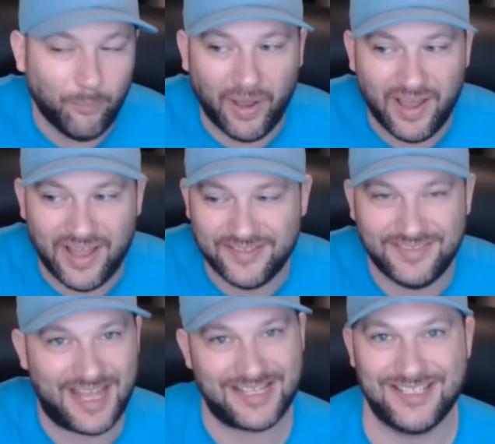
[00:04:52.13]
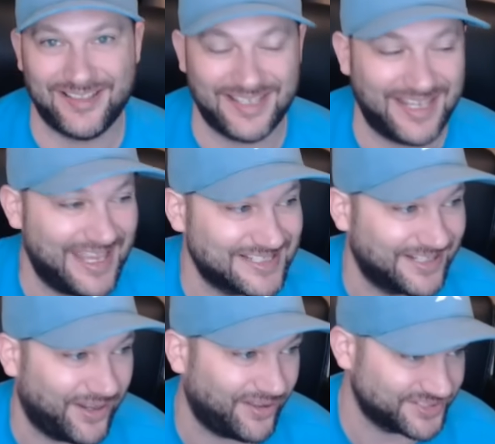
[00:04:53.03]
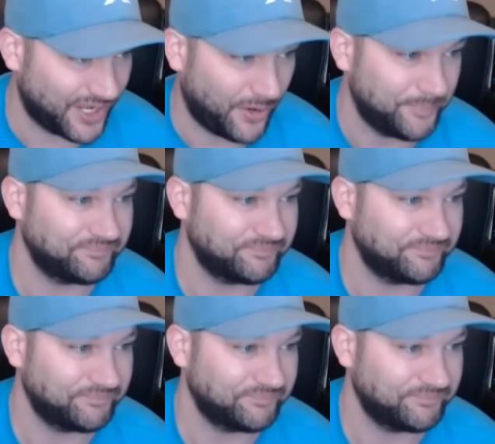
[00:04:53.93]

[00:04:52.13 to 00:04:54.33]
but that's not the case at all. So,